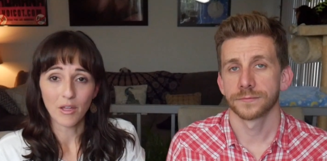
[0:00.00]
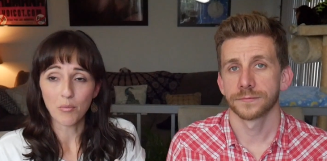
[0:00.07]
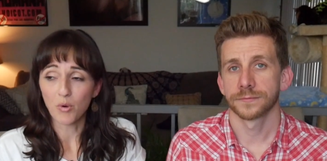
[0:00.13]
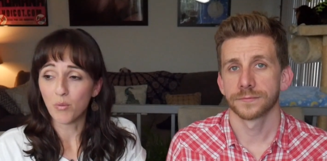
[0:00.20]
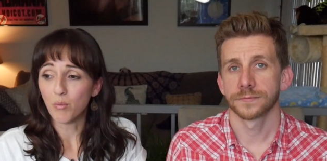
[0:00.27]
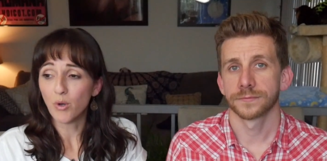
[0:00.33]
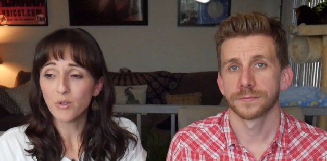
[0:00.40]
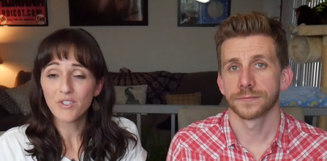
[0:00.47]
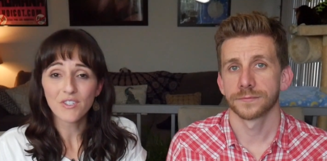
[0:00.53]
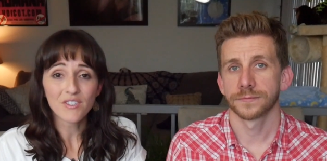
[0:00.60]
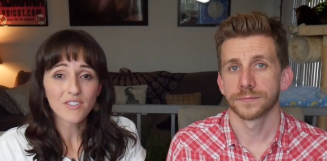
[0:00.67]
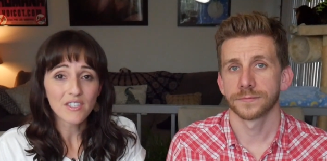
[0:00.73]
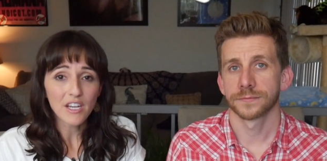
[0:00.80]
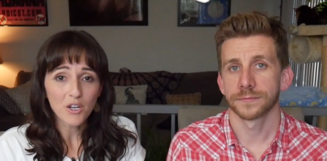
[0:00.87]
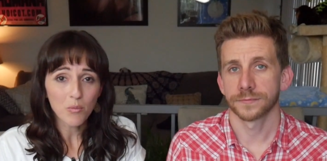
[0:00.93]
Speaker 1: that promotes
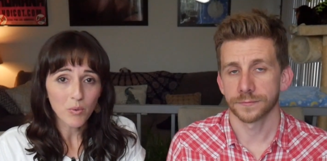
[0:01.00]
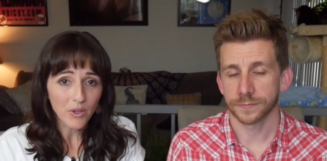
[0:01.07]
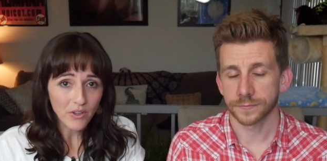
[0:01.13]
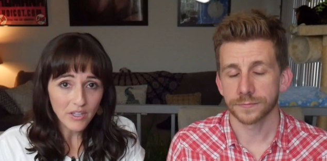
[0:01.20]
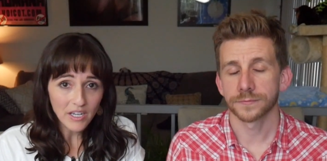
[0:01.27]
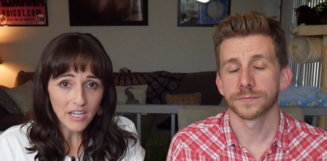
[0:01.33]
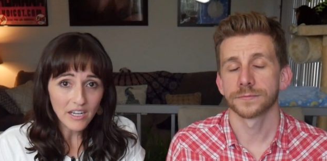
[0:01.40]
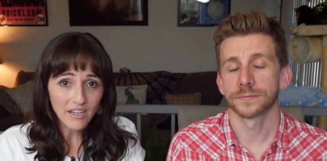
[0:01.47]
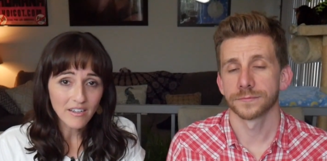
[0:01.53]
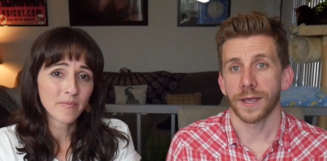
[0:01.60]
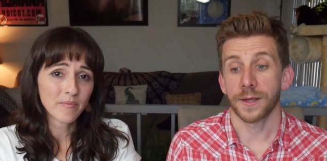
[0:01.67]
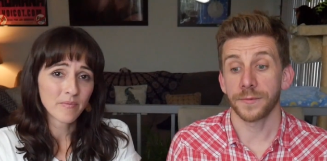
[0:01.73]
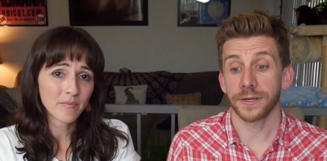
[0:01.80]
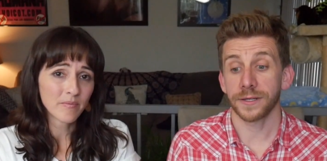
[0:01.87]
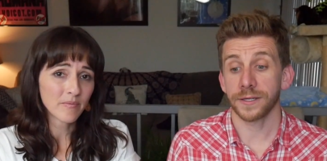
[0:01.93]
sustainability.
Speaker 2: I
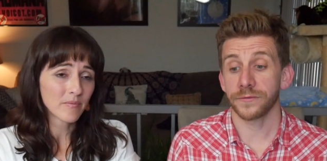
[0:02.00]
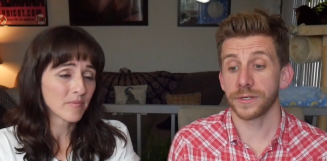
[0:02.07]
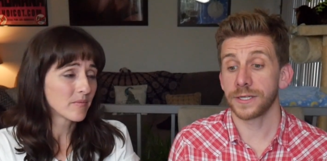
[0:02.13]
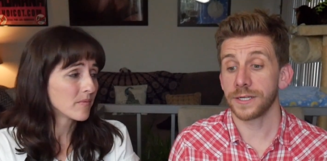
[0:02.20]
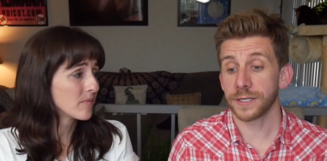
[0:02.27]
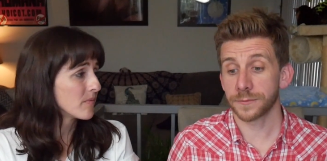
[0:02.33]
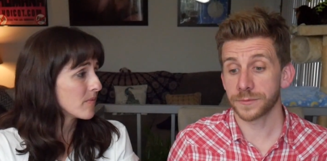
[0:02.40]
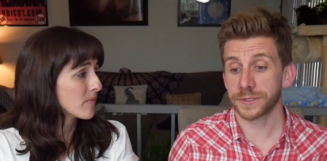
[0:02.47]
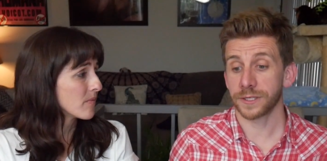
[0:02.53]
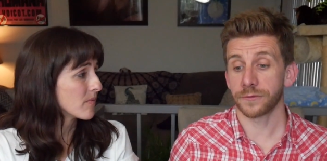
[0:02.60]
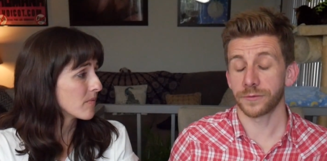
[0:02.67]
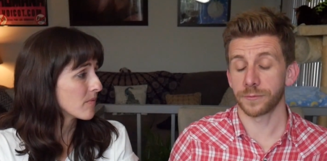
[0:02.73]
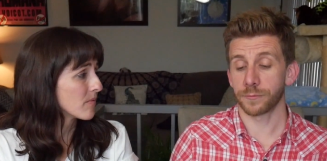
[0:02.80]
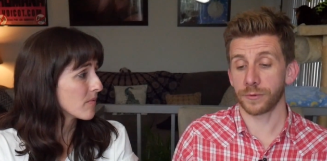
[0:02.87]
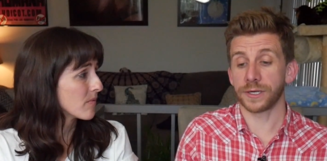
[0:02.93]
mean, even he himself,
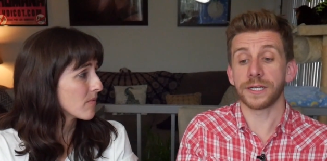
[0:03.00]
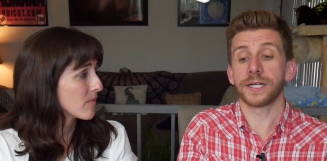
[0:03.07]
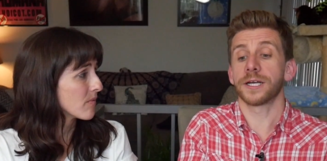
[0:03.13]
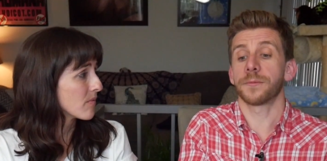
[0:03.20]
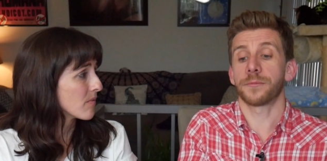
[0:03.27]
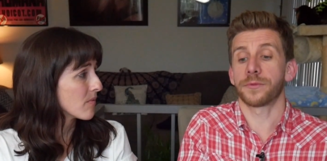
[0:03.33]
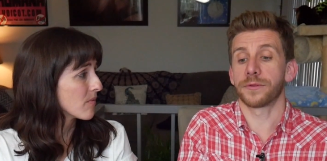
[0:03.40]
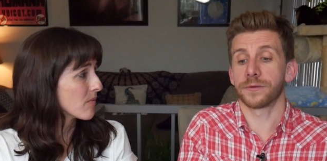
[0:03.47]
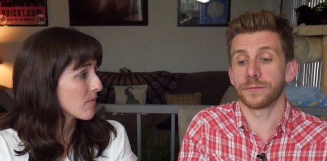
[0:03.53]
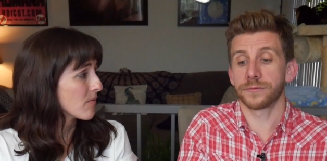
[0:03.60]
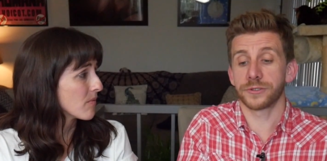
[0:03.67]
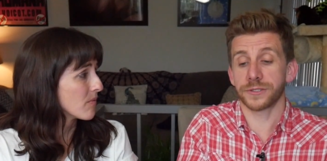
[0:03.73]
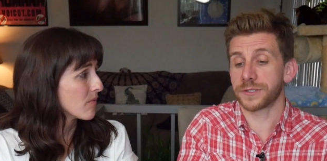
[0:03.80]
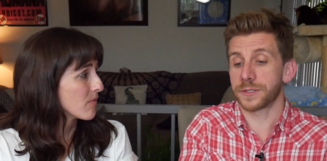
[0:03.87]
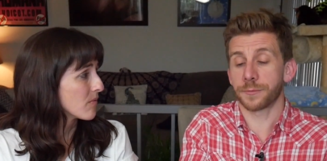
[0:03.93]
in bringing up the
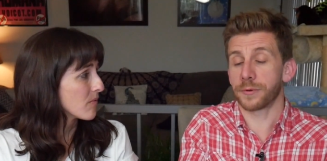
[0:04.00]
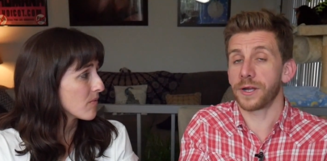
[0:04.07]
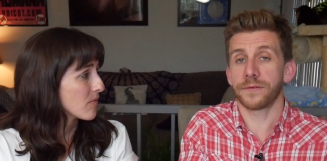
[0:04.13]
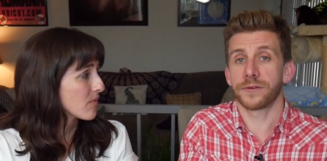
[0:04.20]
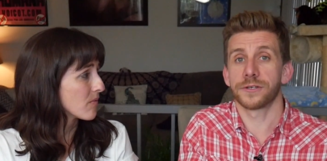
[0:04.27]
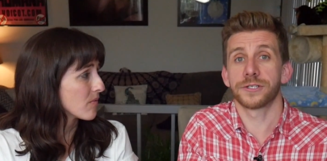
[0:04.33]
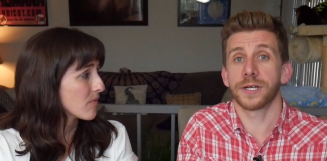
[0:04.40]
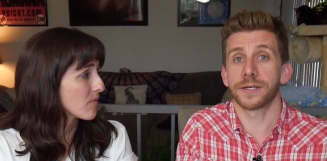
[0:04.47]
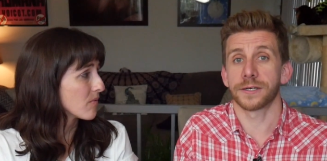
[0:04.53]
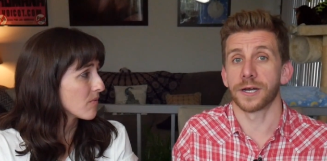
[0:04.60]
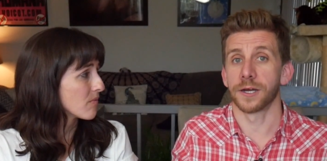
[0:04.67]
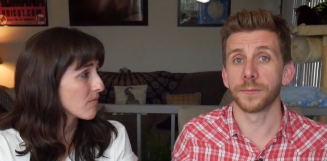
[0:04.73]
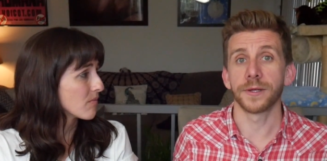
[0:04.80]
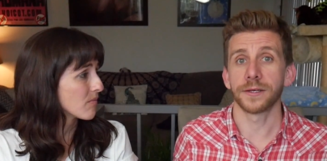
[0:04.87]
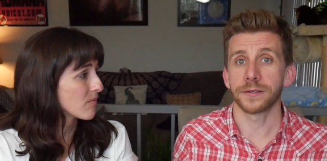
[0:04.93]
just the private jet
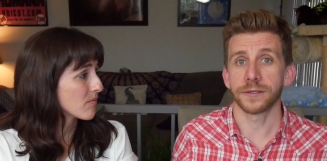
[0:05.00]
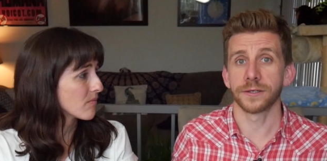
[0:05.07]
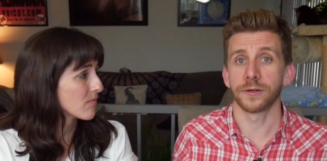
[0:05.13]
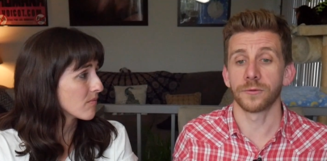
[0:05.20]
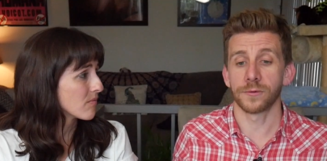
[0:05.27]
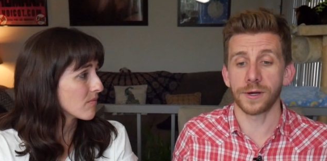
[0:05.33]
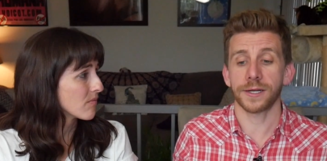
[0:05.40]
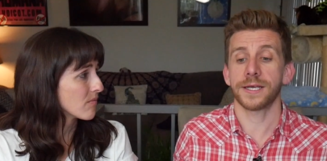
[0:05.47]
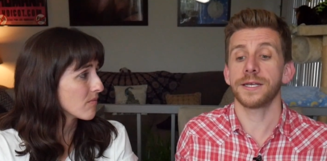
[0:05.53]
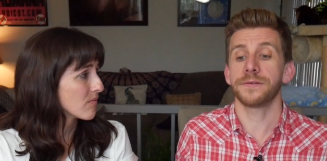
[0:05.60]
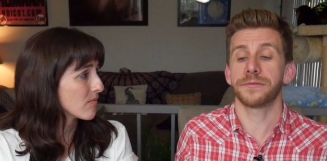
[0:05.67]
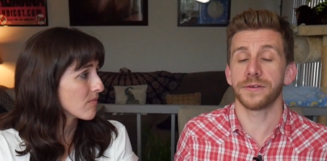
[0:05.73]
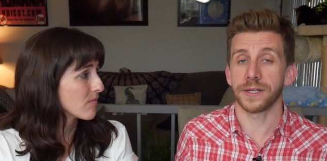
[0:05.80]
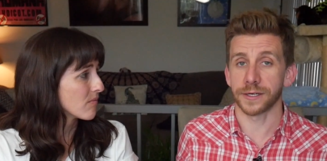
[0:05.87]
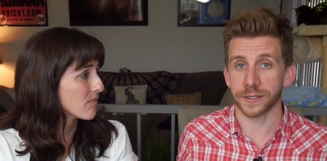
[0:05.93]
comment, you know, Joaquin
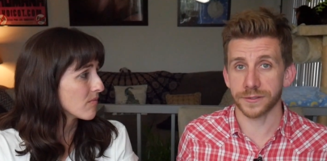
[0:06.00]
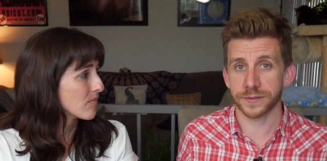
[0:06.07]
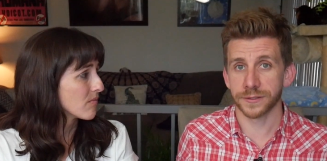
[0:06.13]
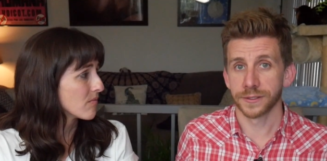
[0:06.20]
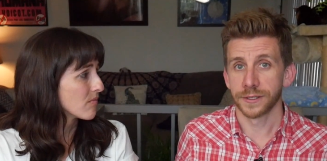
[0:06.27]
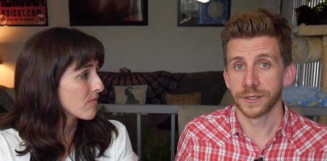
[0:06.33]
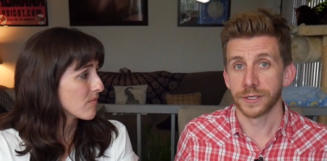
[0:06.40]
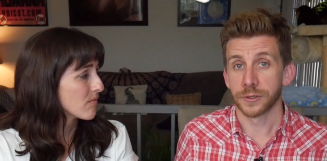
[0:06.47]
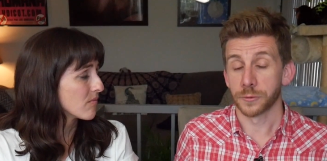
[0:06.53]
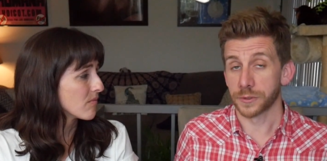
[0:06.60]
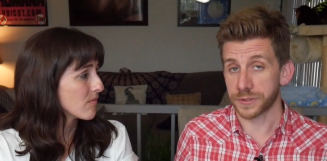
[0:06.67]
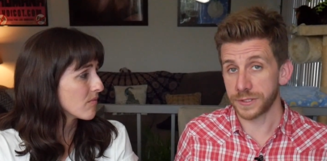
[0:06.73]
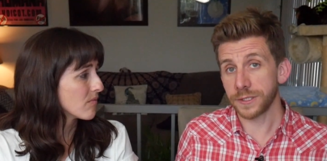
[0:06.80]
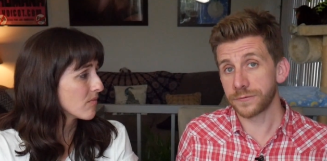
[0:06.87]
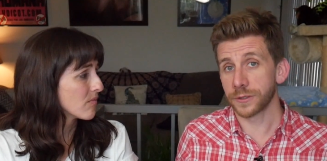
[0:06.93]
Phoenix
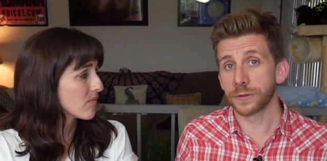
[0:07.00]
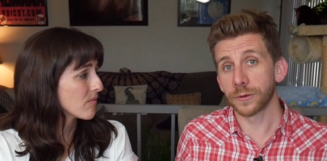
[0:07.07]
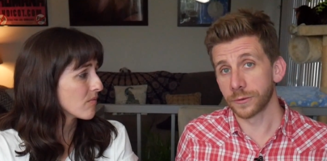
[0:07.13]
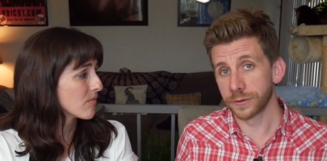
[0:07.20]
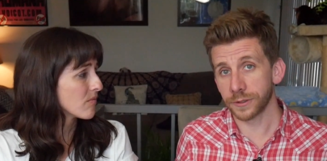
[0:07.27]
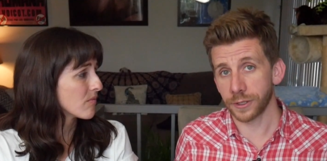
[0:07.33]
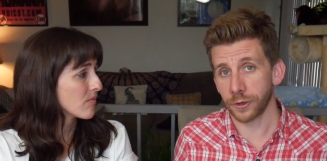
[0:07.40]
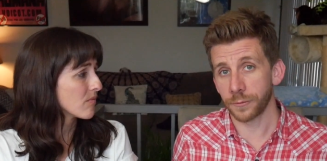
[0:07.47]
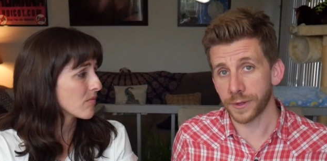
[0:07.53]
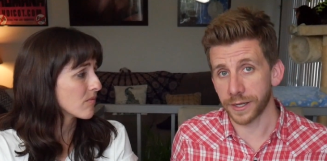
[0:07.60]
received a Golden Globe